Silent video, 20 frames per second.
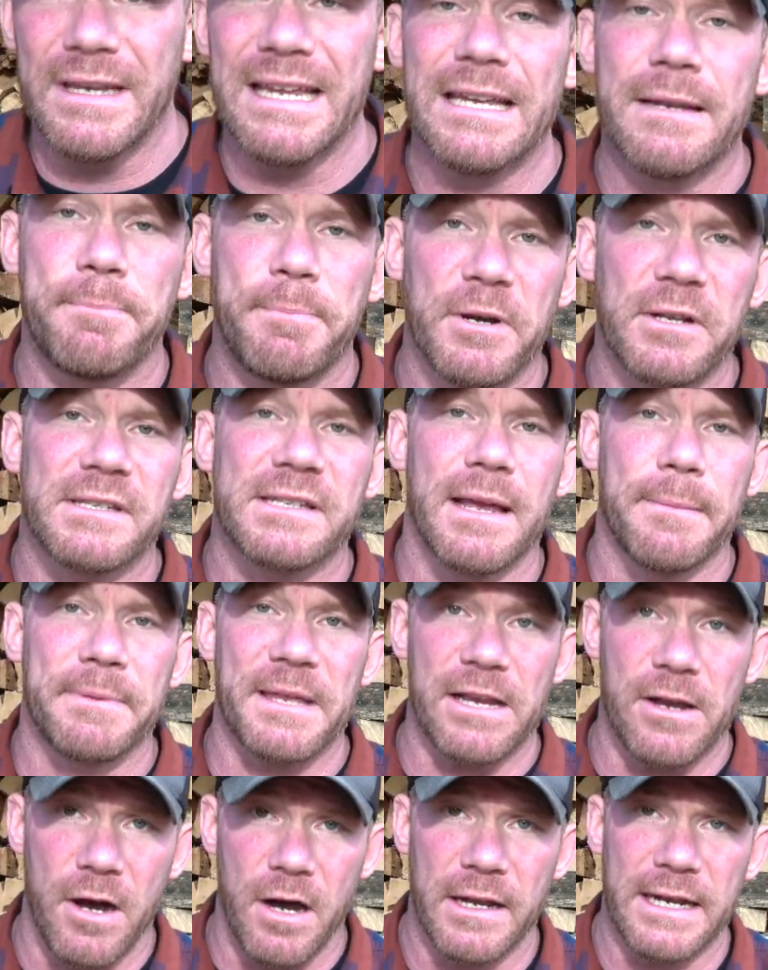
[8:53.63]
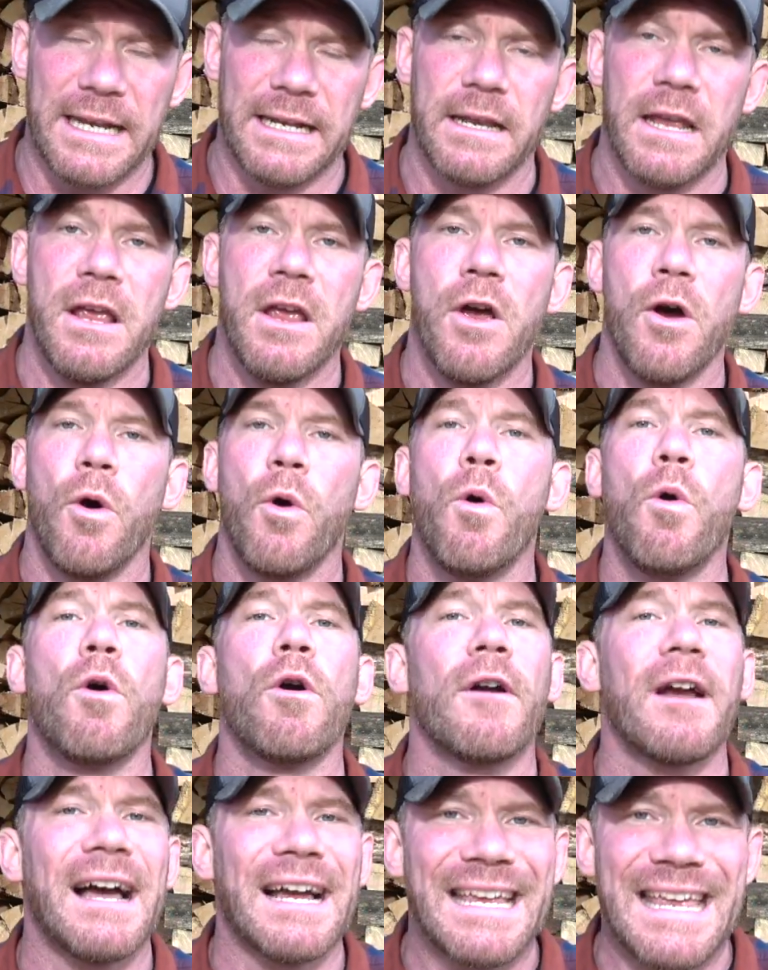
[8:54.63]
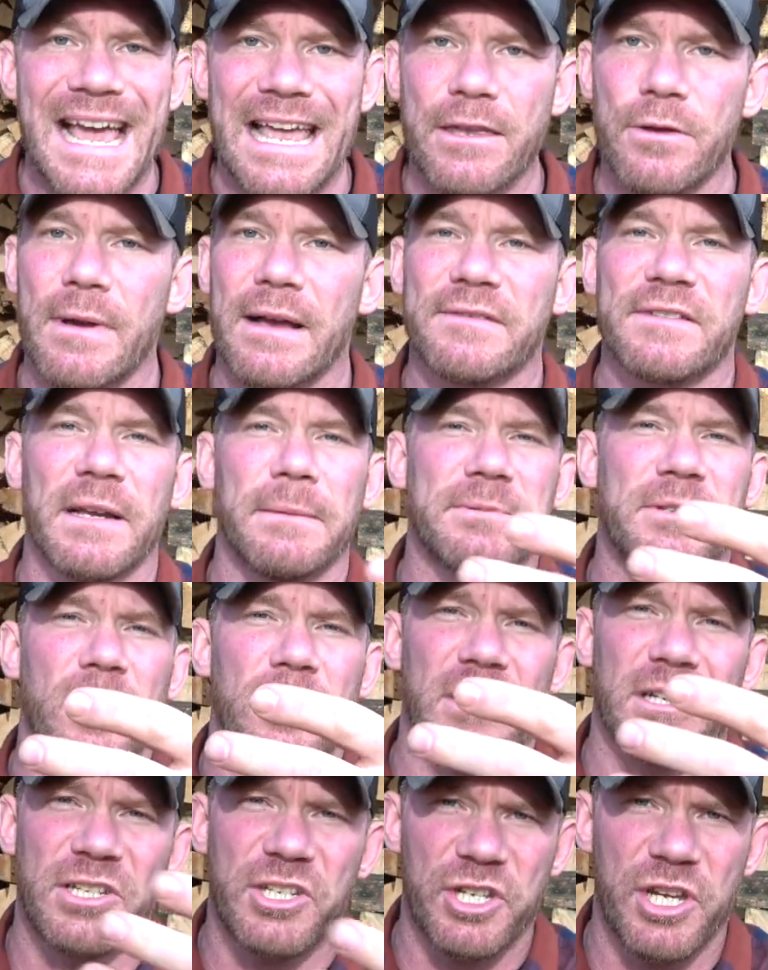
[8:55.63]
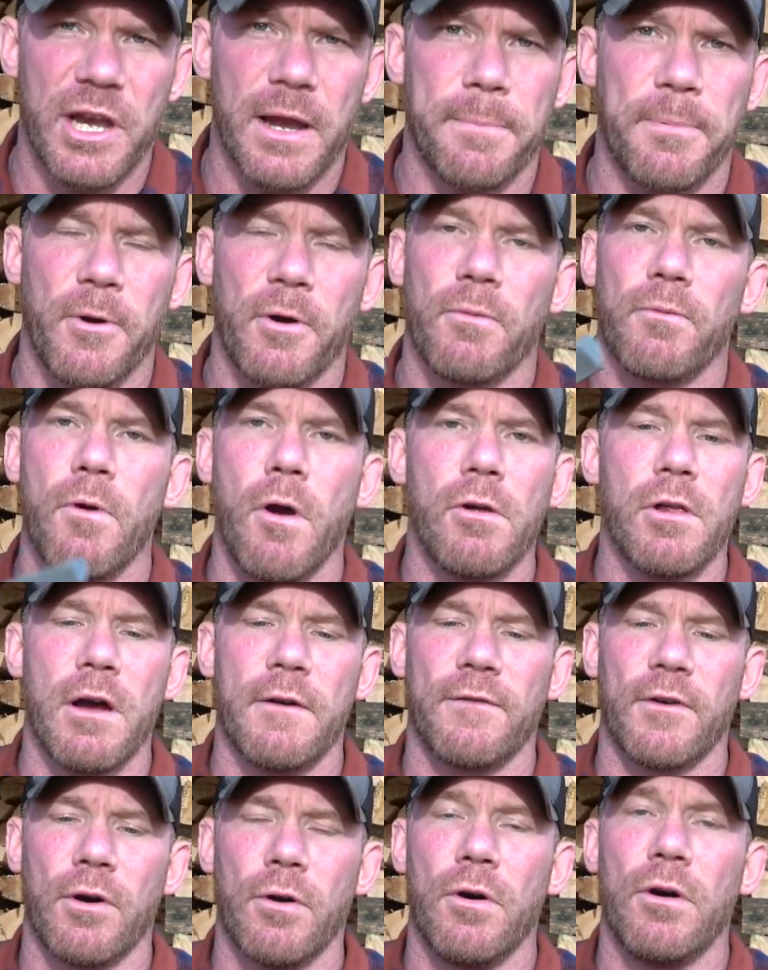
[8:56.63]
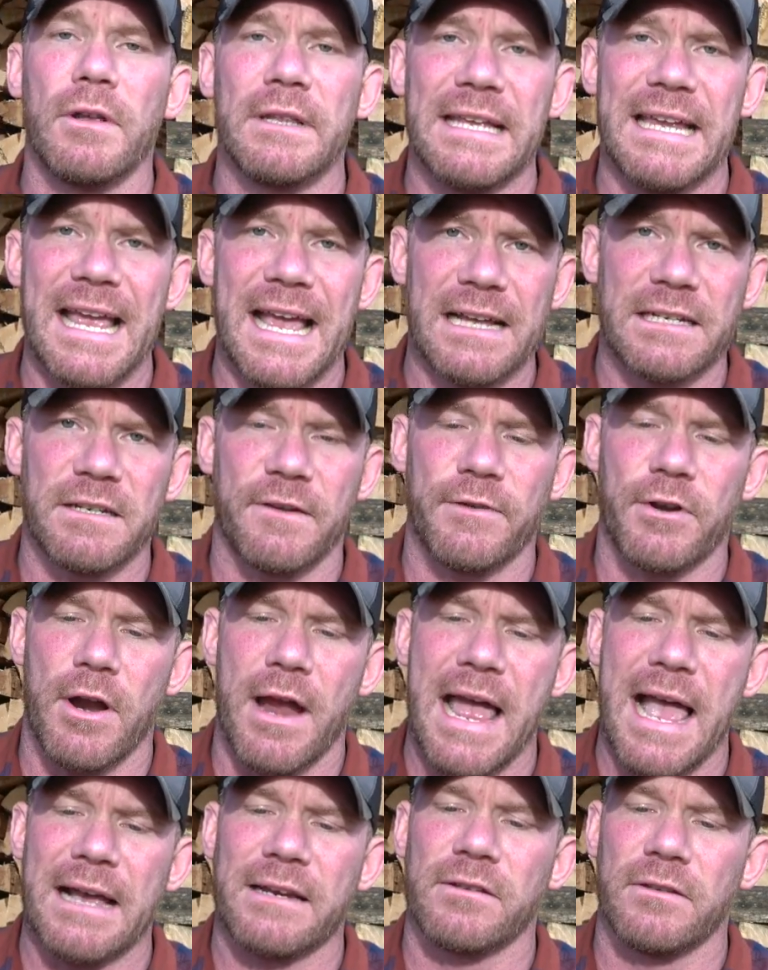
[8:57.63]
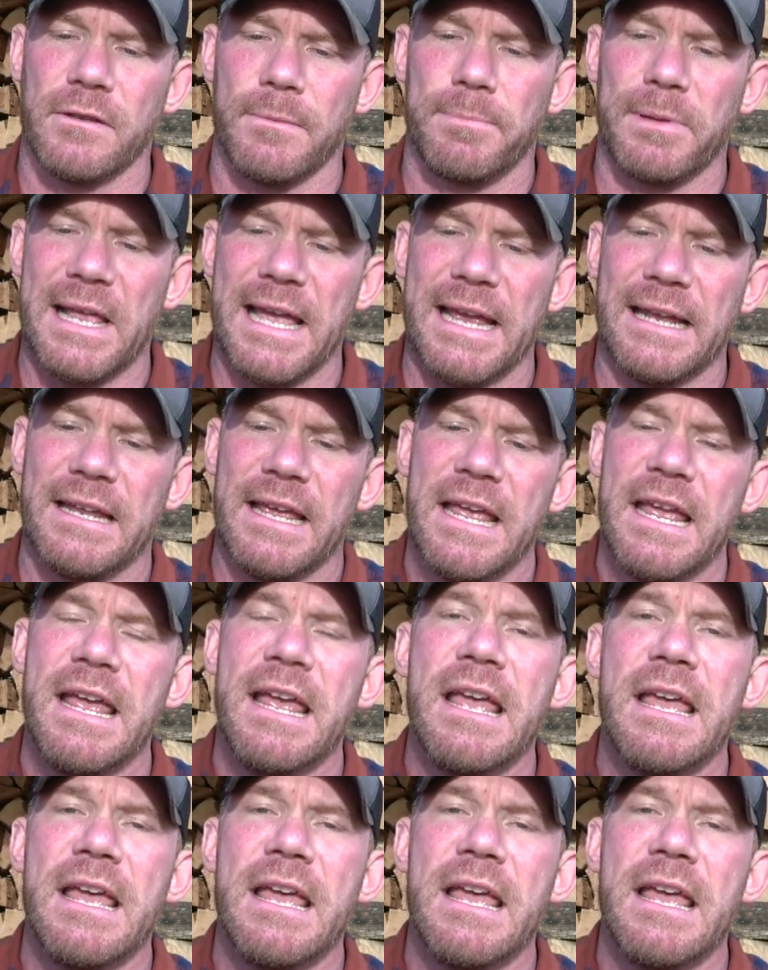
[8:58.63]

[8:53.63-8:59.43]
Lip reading: need to put something on it, or again, you have some sort of chip or rollover on the edge of your axe, on the blade,